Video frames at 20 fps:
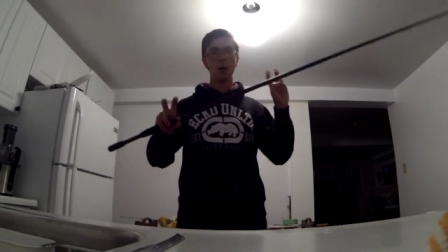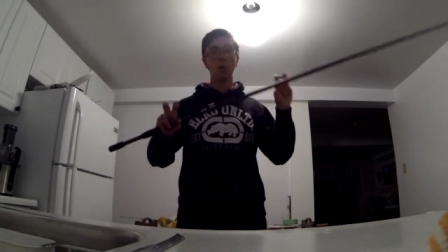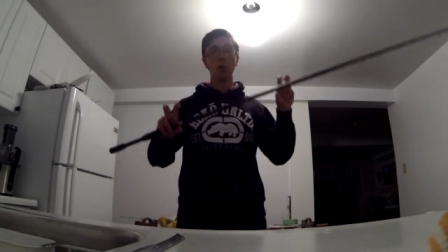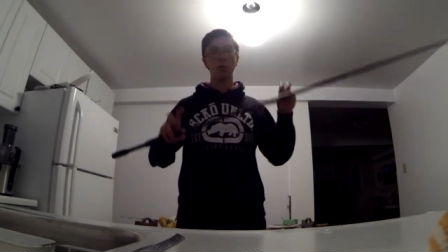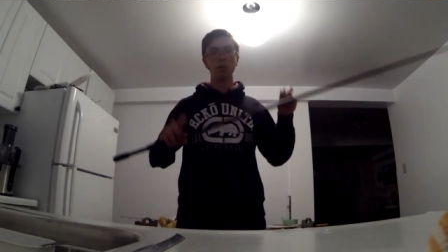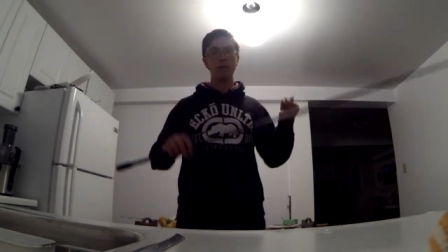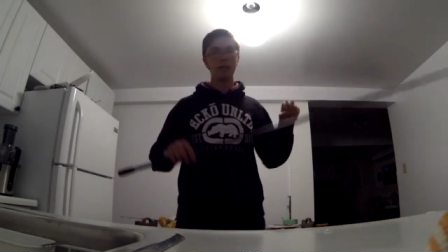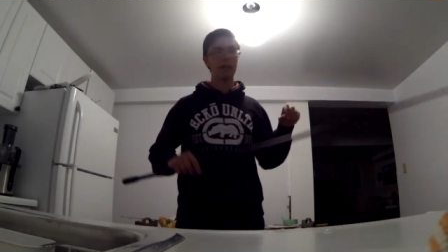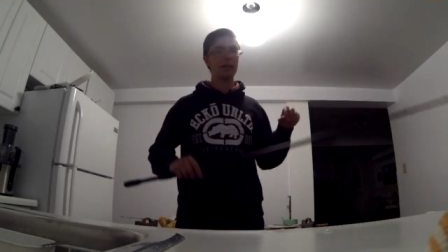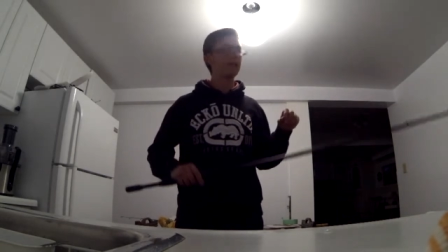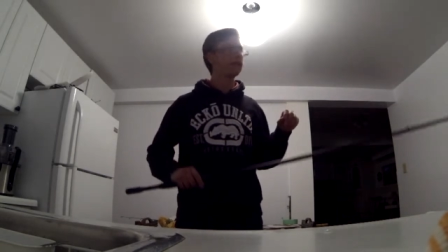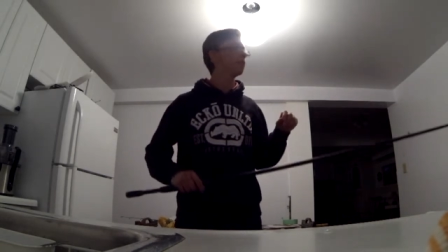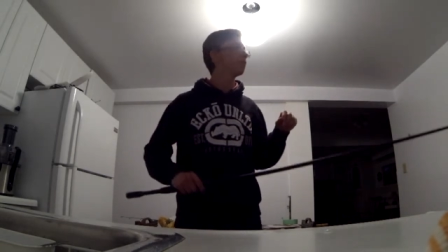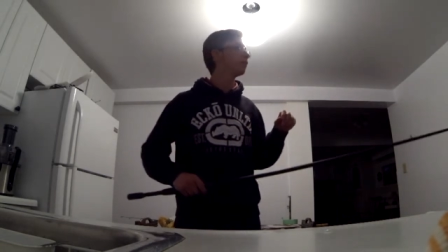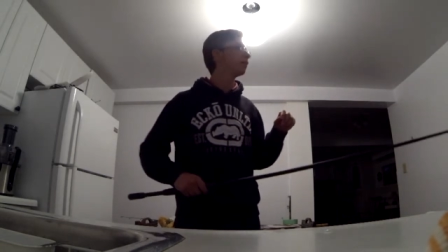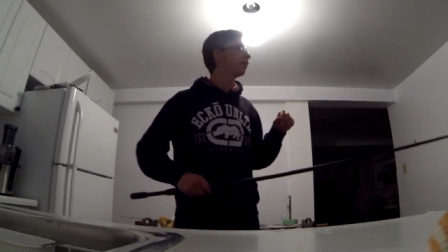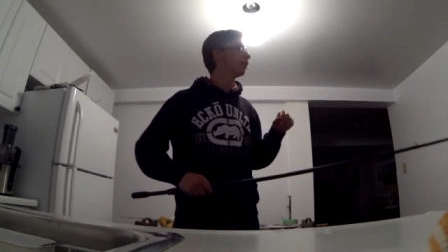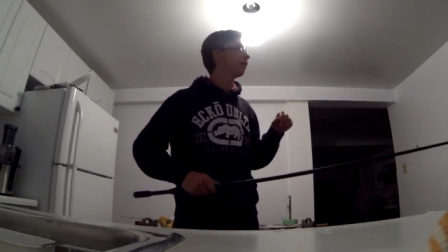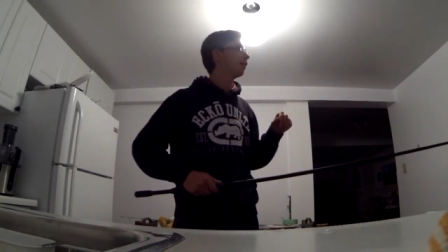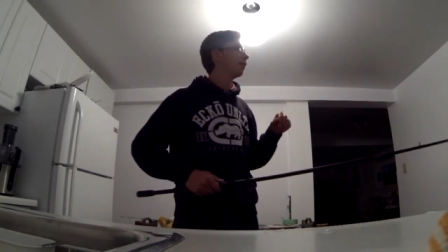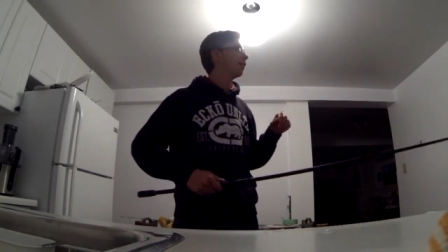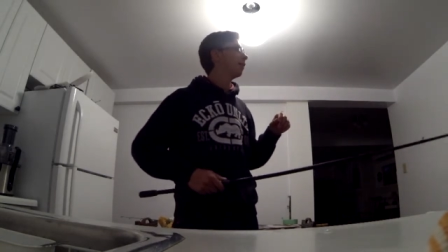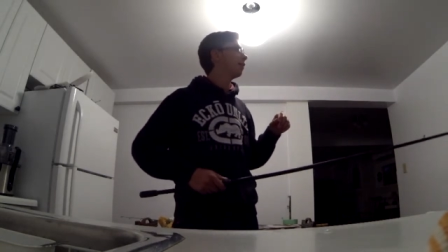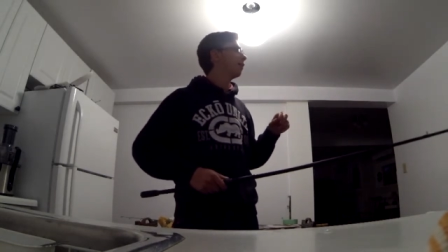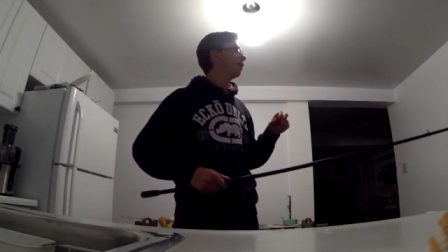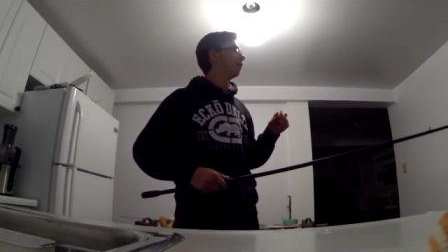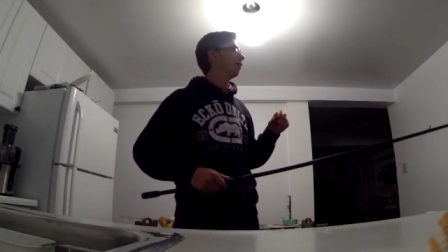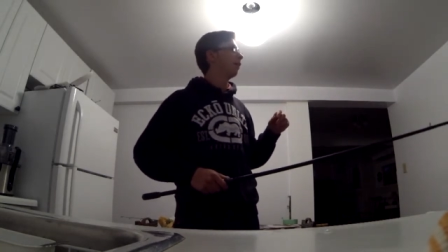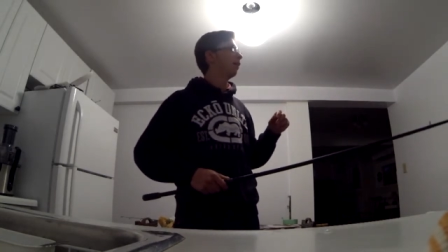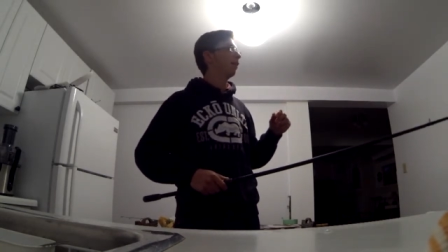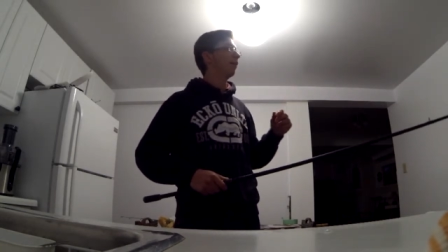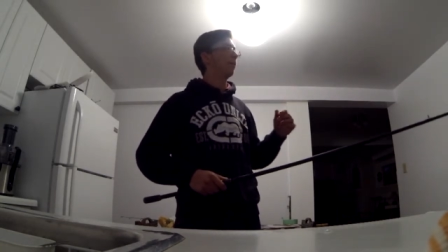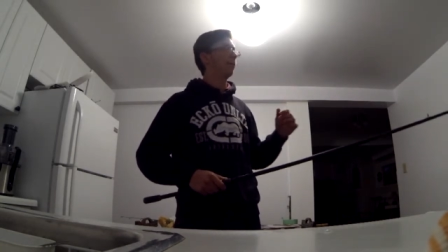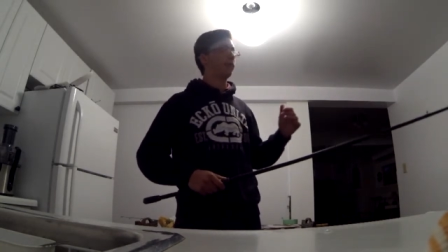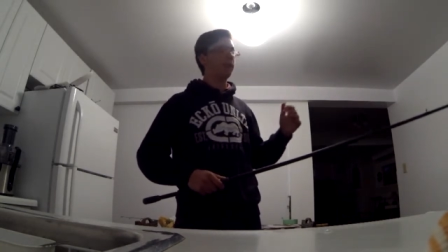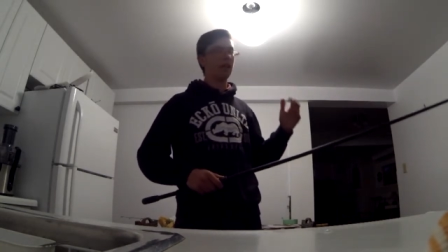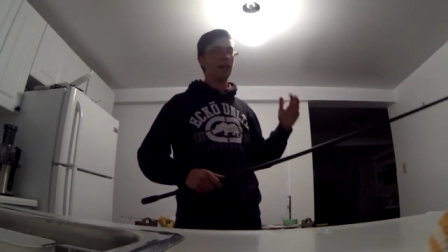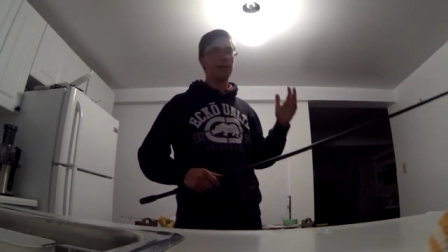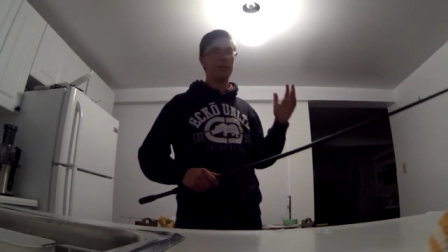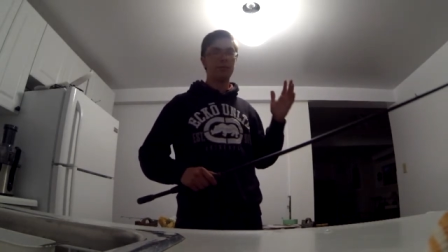the old days,
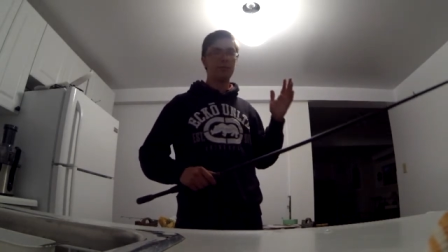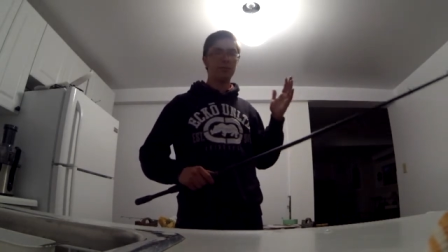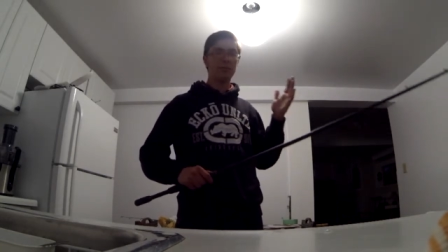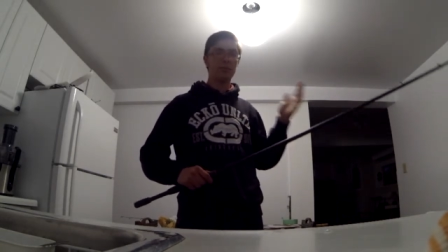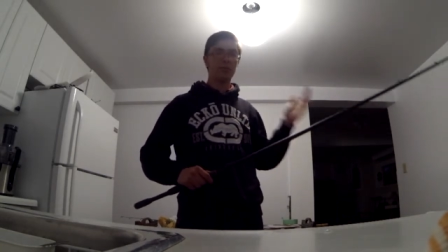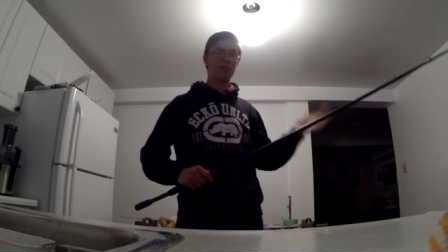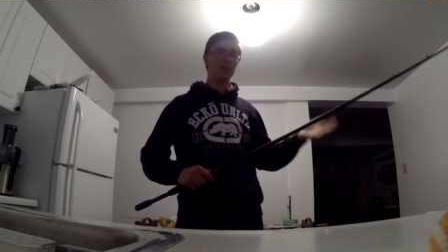guys